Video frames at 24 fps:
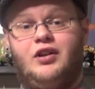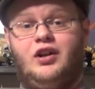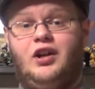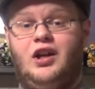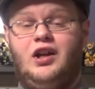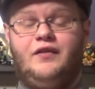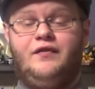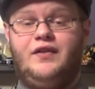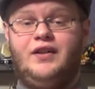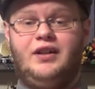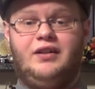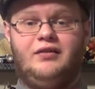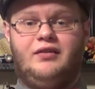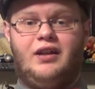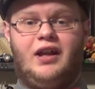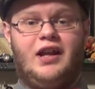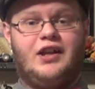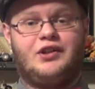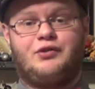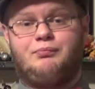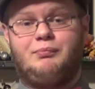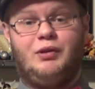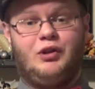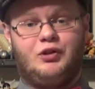of it,
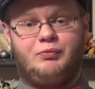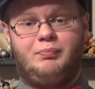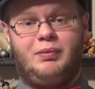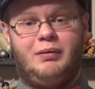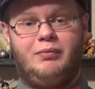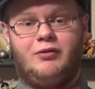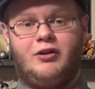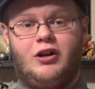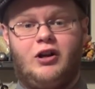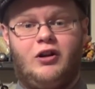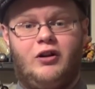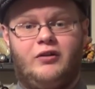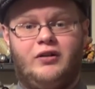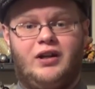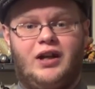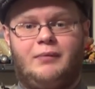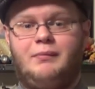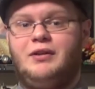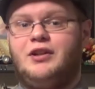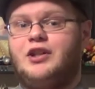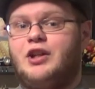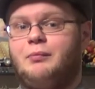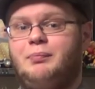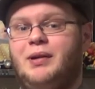as most people are. I
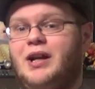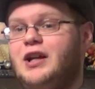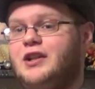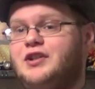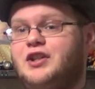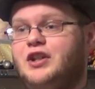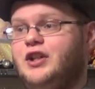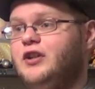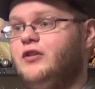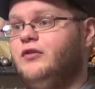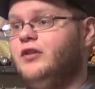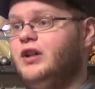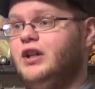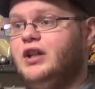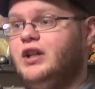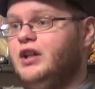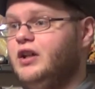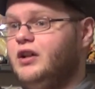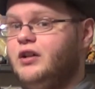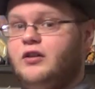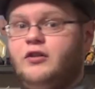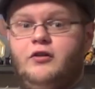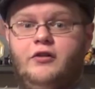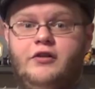mean, compared to
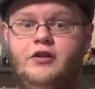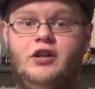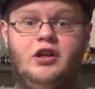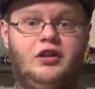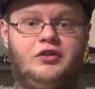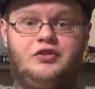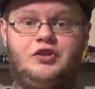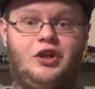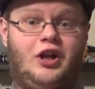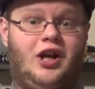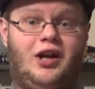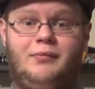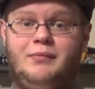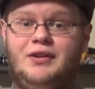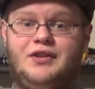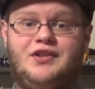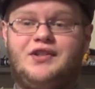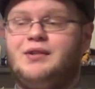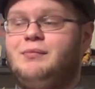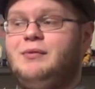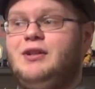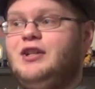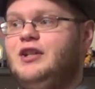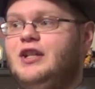Nerd
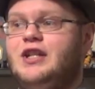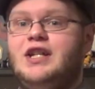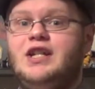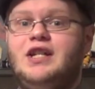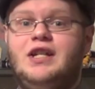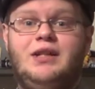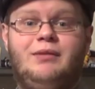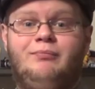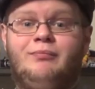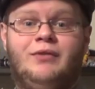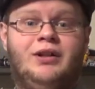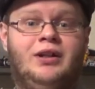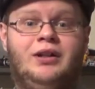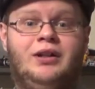Thomas, I mean, he